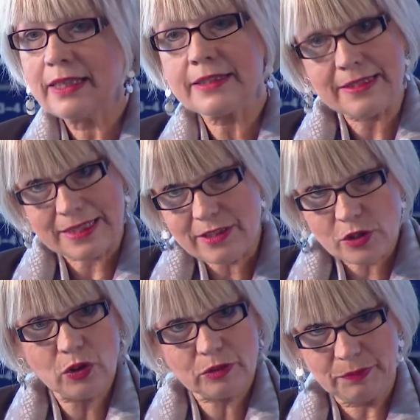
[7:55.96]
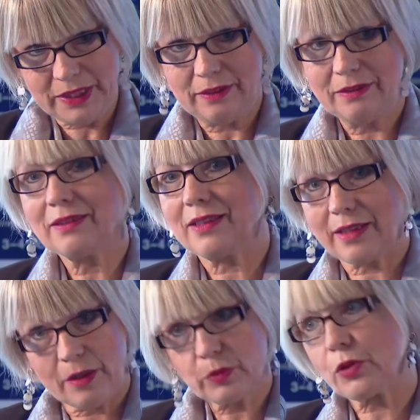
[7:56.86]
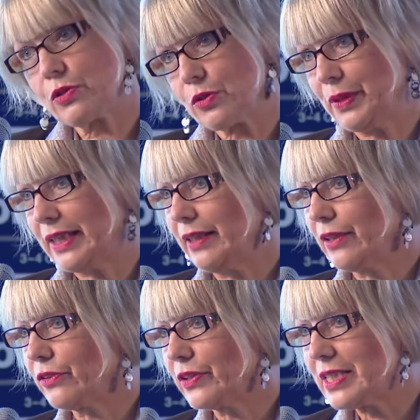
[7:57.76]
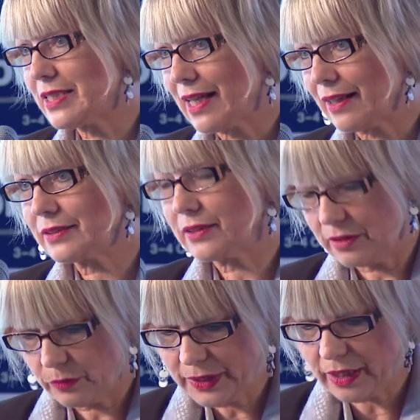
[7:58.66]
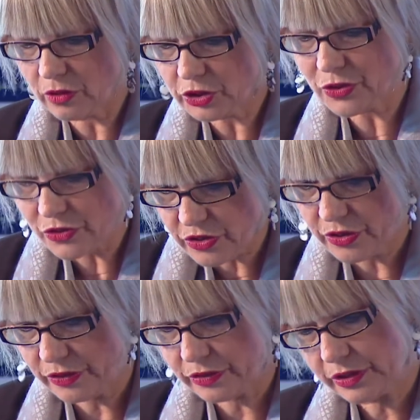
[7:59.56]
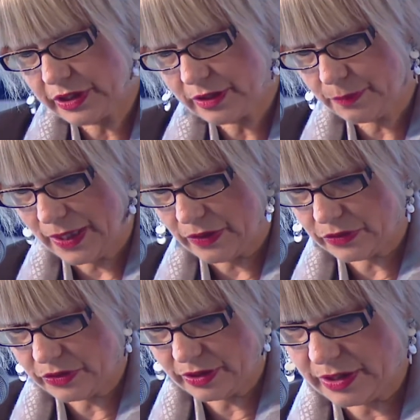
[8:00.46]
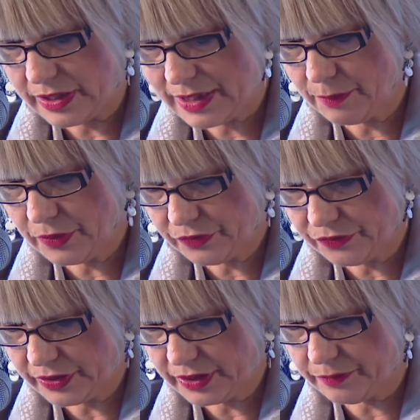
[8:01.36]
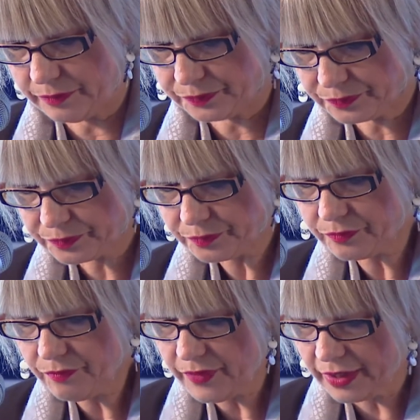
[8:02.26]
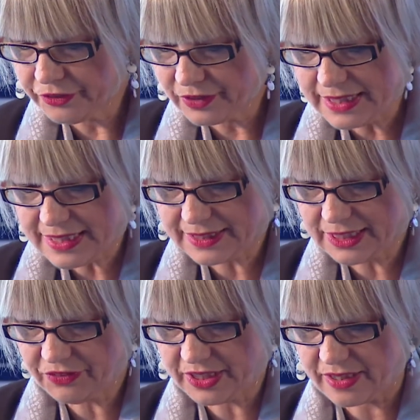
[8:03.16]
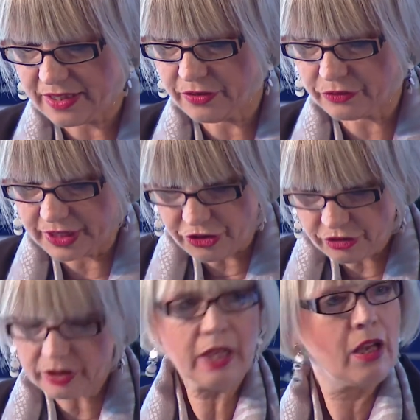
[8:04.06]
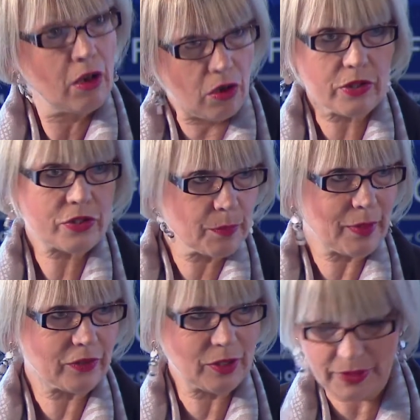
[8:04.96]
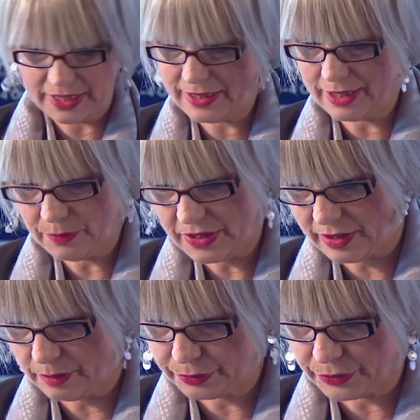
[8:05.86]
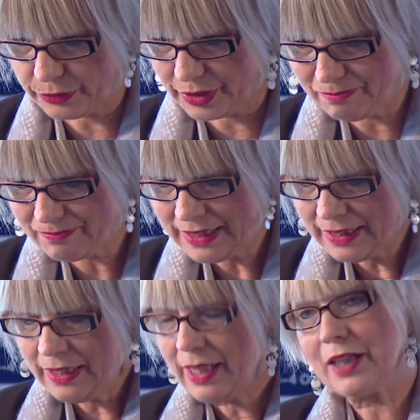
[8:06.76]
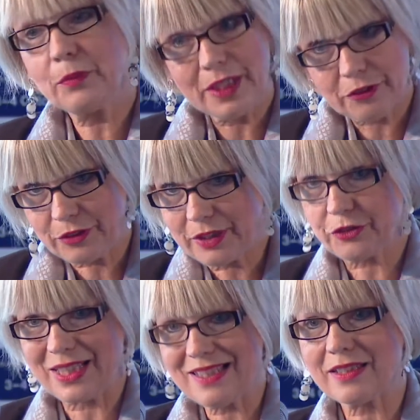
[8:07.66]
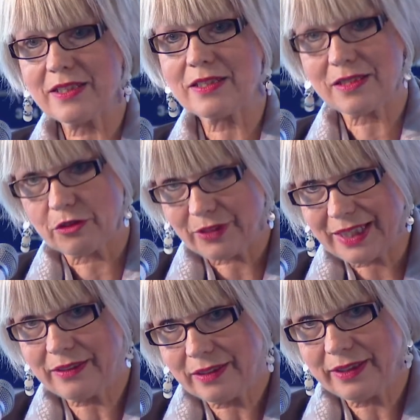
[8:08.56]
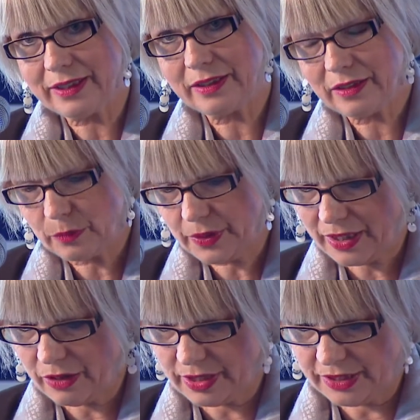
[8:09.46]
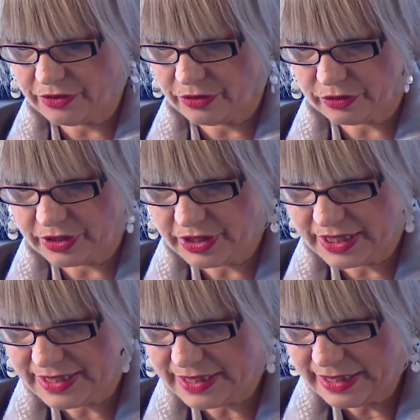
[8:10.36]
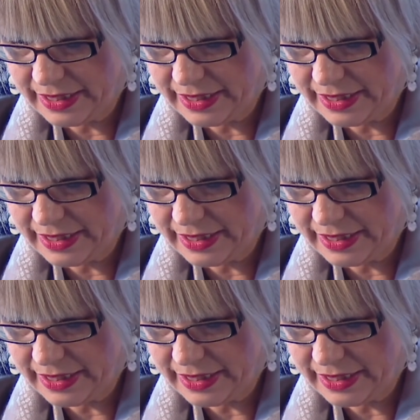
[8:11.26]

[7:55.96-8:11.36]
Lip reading: This does not mean, and I would also be clear on this, that we are not concerned about some of Iran's activities in the region, also about the ballistic missile program. And we address this regularly with our interlocutors,